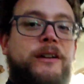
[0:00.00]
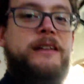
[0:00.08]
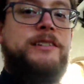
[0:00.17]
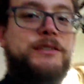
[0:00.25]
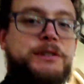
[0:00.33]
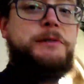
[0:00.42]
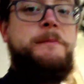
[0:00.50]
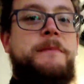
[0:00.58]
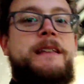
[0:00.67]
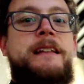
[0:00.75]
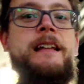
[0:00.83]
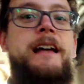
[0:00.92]
Festival.
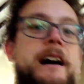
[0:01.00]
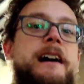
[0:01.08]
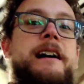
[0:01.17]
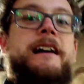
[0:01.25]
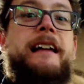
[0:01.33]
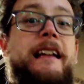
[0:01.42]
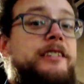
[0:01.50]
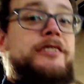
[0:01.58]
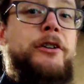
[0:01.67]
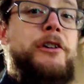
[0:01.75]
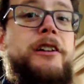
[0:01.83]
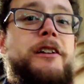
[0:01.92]
It's
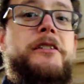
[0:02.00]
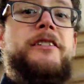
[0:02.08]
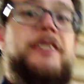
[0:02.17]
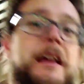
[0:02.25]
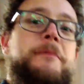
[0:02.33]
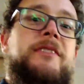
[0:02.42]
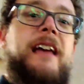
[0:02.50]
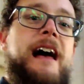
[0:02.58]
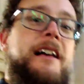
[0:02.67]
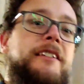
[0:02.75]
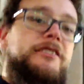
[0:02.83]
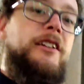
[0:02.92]
not going to look the same as it
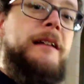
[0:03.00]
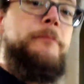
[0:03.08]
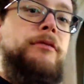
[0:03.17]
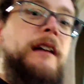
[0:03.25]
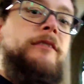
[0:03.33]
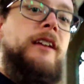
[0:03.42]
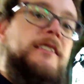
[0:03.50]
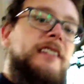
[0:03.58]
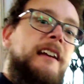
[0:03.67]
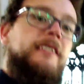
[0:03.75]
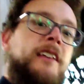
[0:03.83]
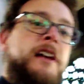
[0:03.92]
has done in previous
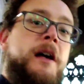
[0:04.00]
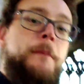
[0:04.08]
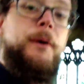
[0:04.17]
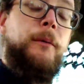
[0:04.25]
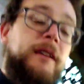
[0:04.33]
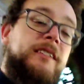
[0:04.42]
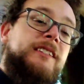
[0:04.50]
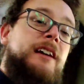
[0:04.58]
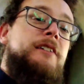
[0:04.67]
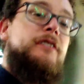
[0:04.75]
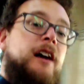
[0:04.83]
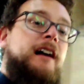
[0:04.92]
years, but we're
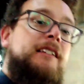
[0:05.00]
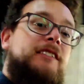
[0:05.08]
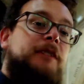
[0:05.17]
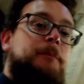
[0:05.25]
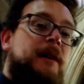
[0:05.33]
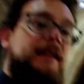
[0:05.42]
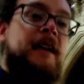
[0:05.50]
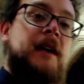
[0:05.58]
still going to be